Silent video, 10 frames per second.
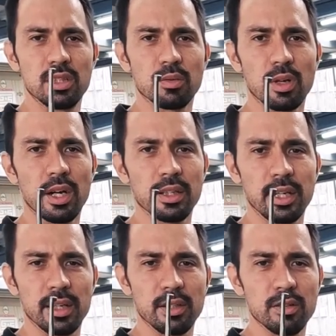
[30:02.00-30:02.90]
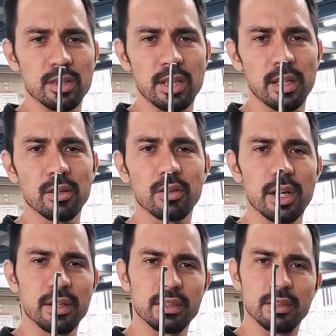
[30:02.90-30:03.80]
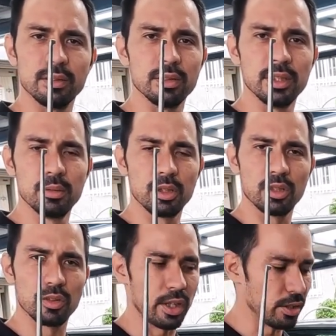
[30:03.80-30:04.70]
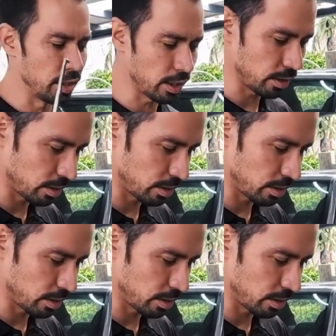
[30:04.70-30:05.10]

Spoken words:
steel rod that I used an angle grinder to create a hook